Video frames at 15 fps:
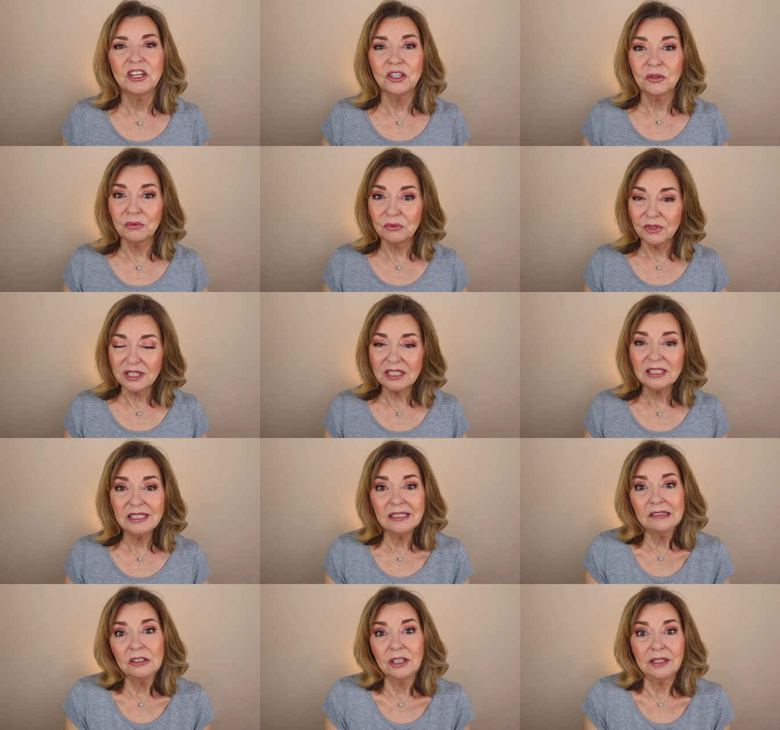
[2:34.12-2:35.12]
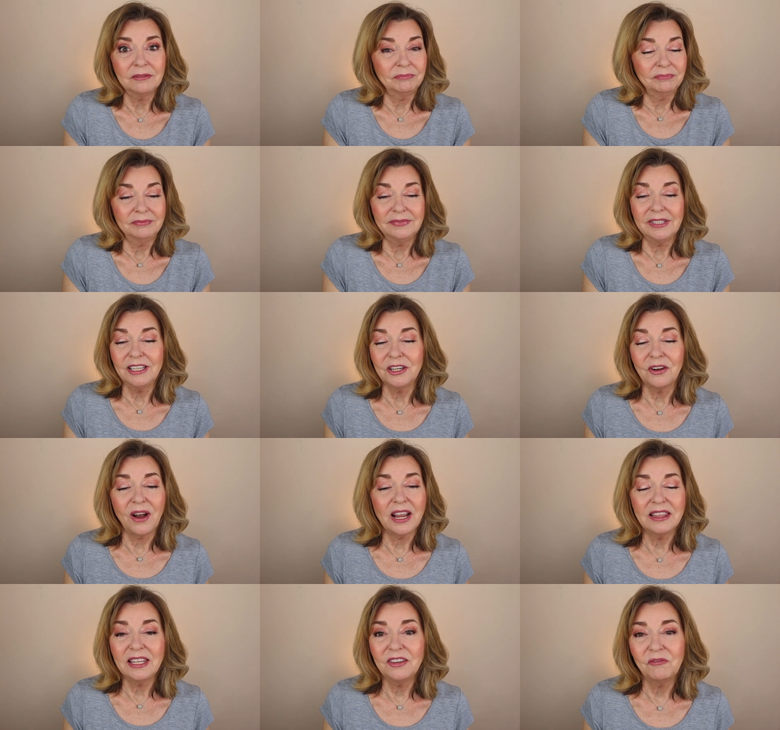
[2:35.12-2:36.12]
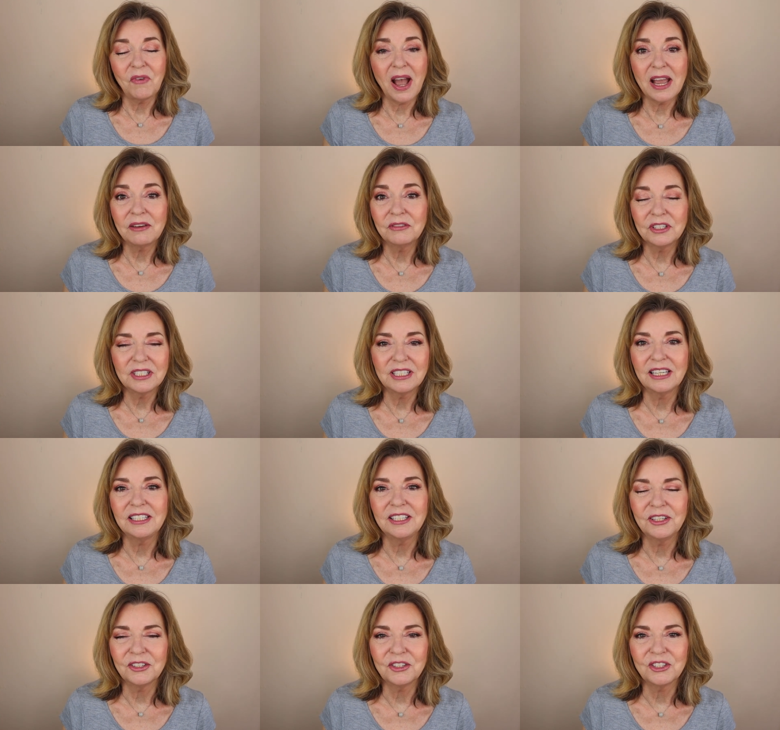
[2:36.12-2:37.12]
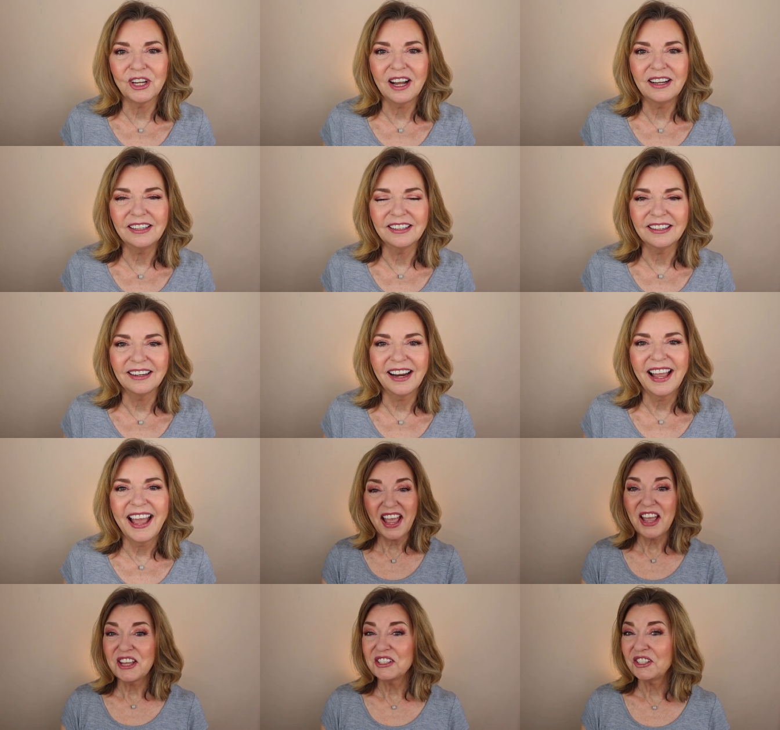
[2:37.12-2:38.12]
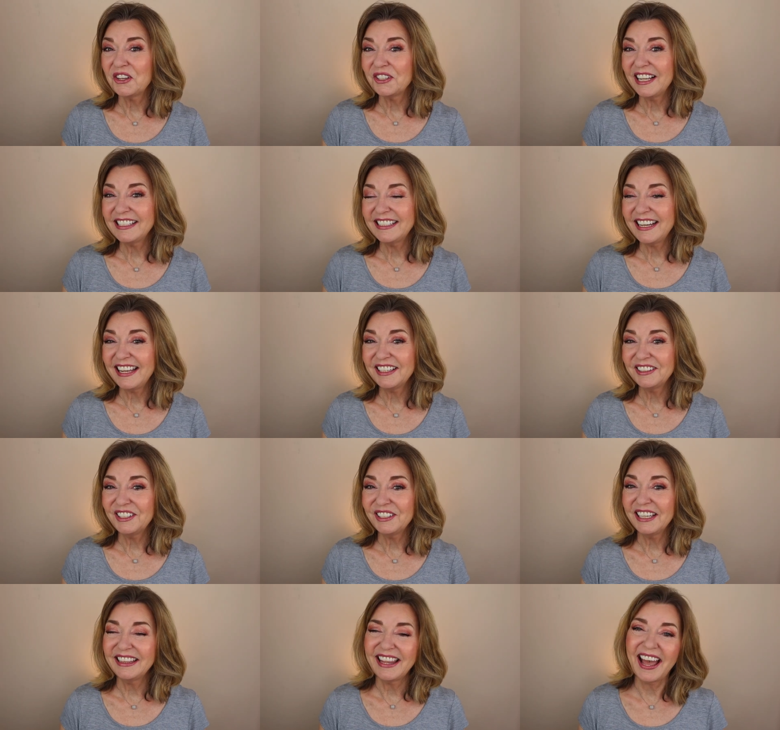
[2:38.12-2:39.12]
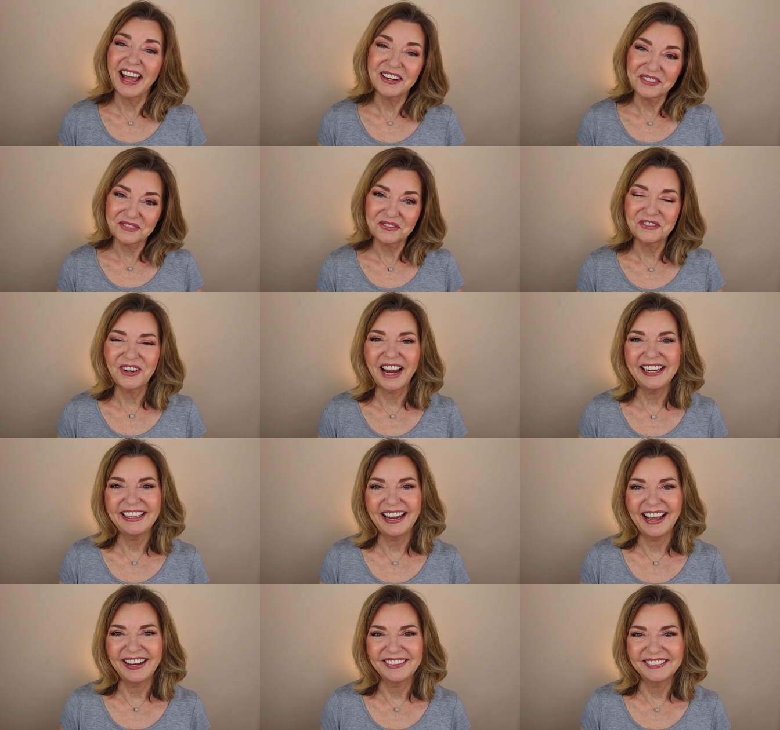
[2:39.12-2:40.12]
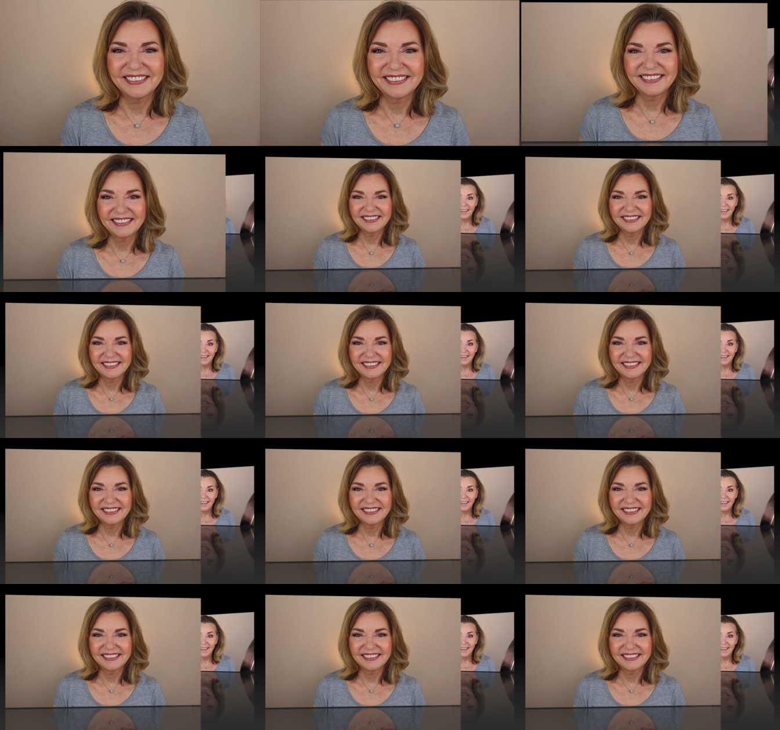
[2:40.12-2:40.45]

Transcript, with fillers: to really look you know, I think five or 10 years younger. So let's take a look at that right now.